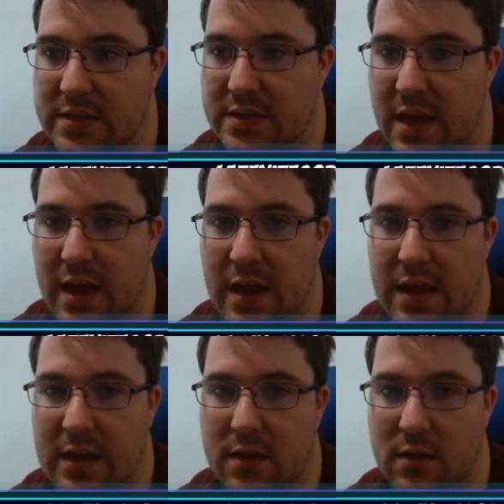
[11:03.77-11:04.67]

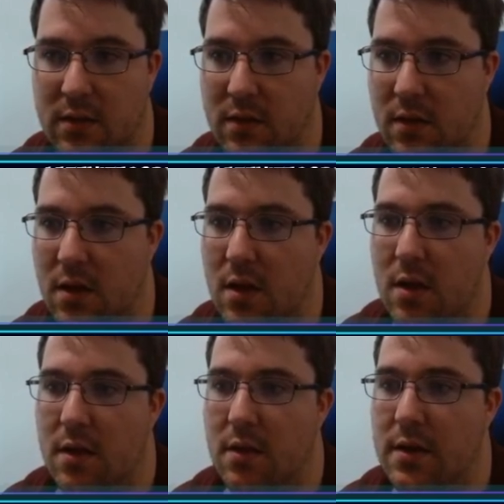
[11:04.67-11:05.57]
say
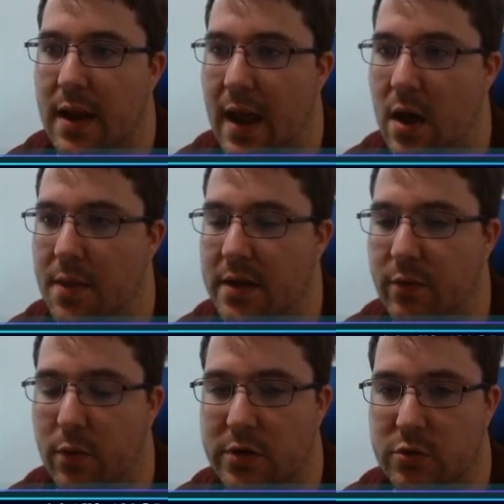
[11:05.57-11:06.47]
now that if
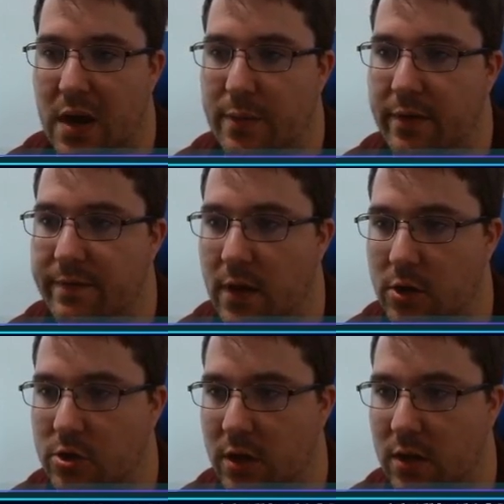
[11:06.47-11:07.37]
we were to describe a
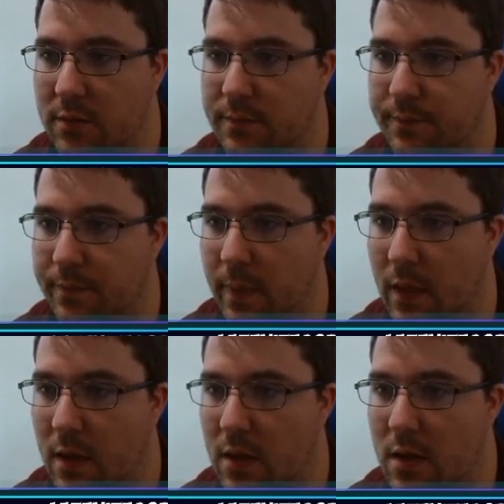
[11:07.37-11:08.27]
function
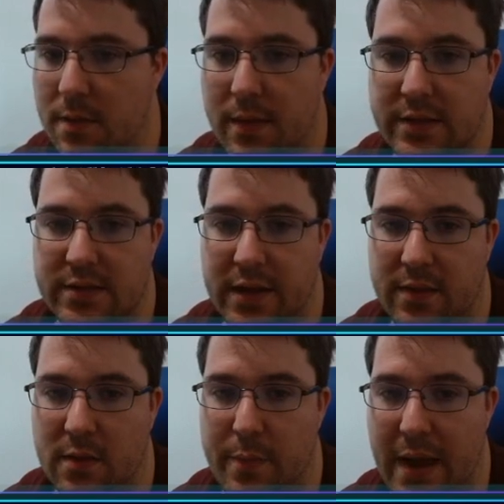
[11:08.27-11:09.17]
that's like
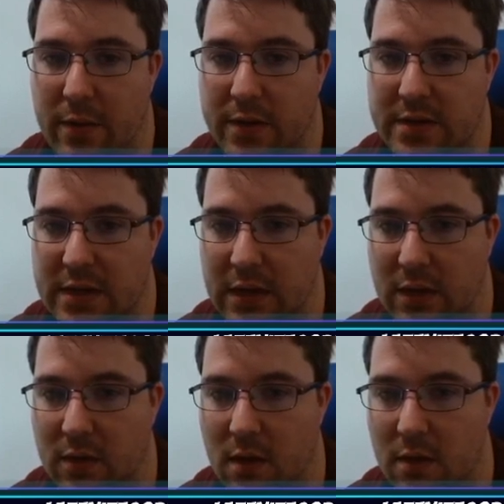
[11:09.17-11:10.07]
the
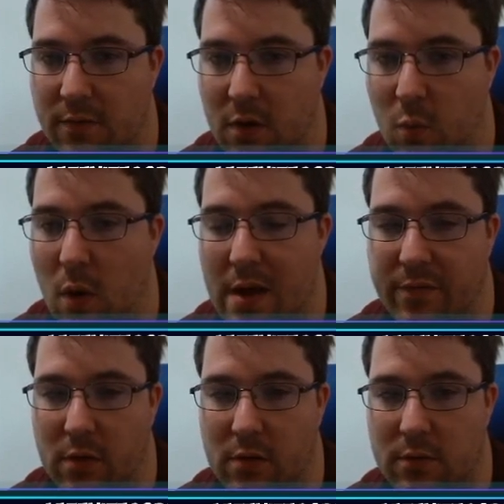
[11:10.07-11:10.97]
parity of our
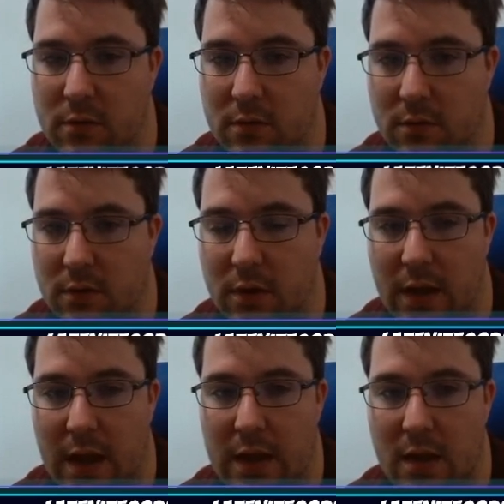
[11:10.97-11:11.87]
waffle,
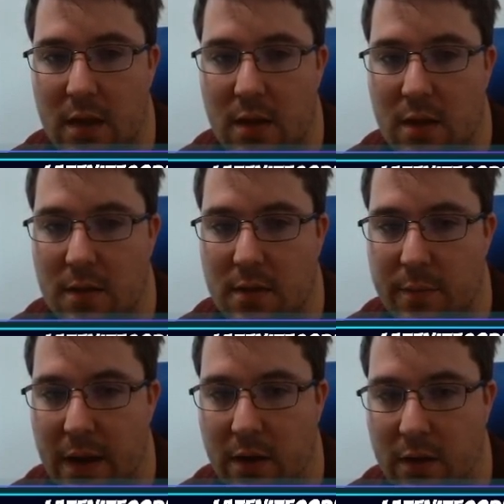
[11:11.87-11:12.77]
okay, the
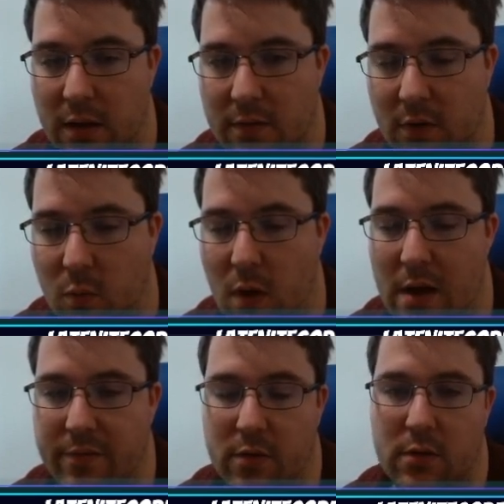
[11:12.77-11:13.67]
parity of our
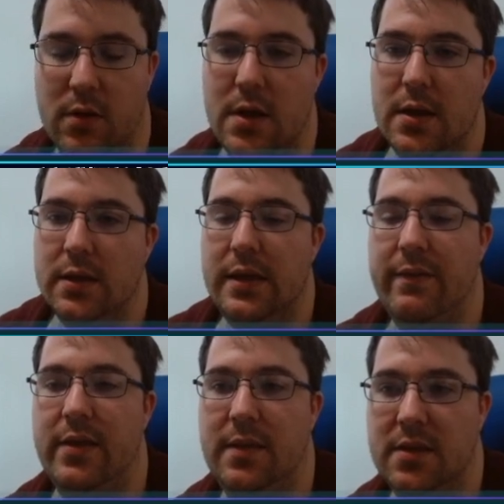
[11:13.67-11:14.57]
waffle,
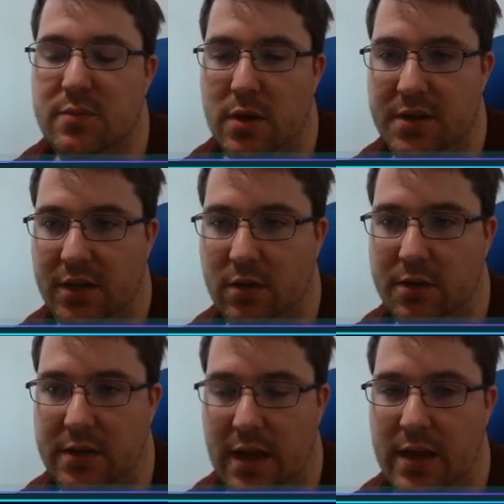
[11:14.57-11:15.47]
given in this
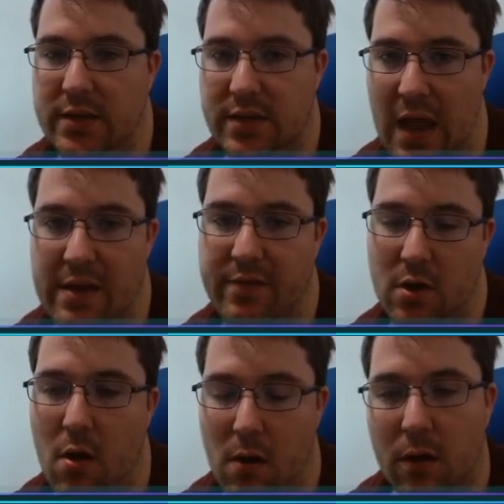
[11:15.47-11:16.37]
particular case, F and
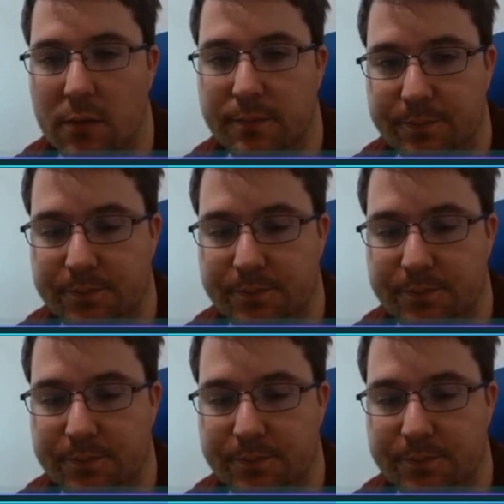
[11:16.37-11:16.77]
R,